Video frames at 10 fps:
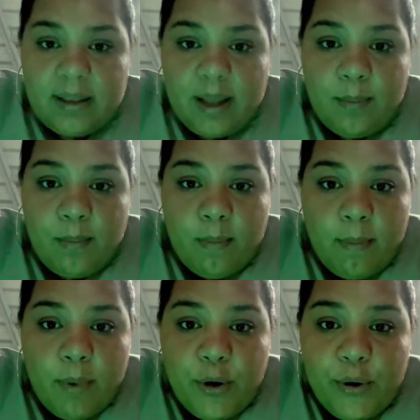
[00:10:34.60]

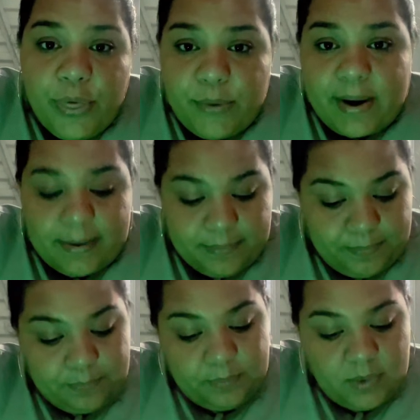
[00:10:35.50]
Number three,
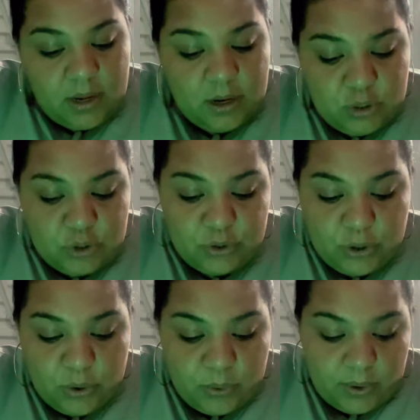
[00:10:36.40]

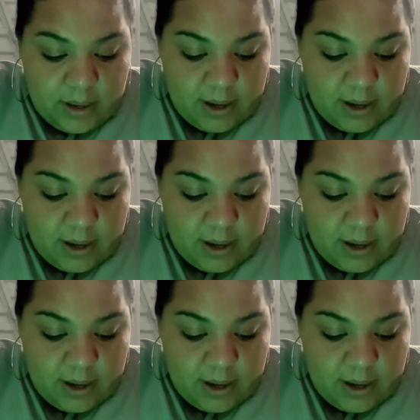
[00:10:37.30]
so